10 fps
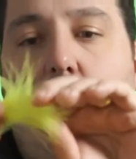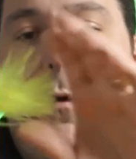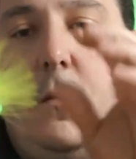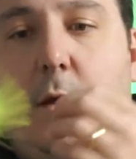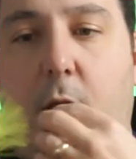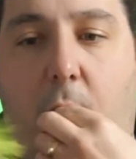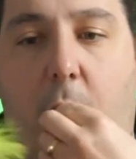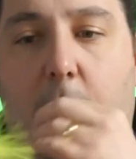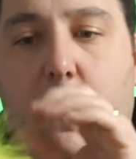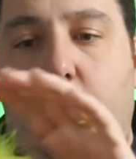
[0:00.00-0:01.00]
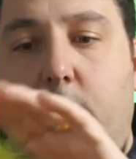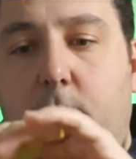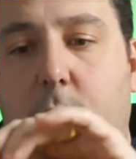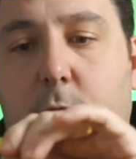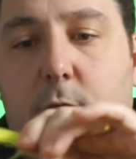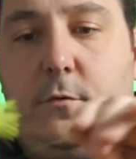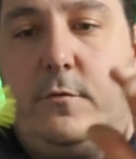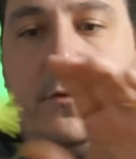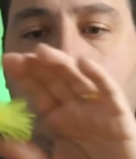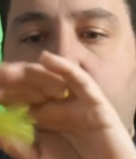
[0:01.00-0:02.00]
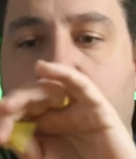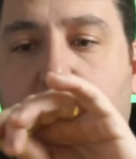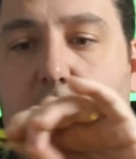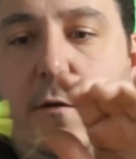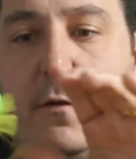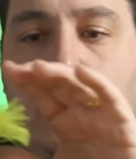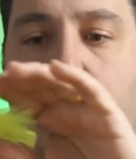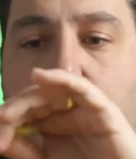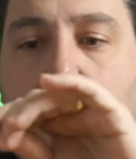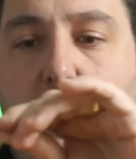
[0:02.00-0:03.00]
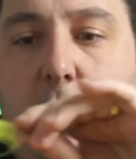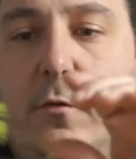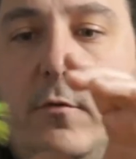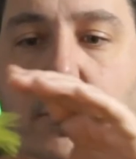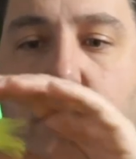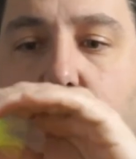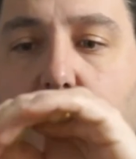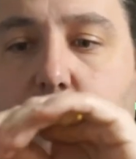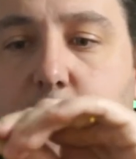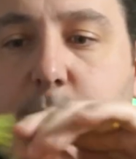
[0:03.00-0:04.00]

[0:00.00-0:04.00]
and then we'll just do this draw it up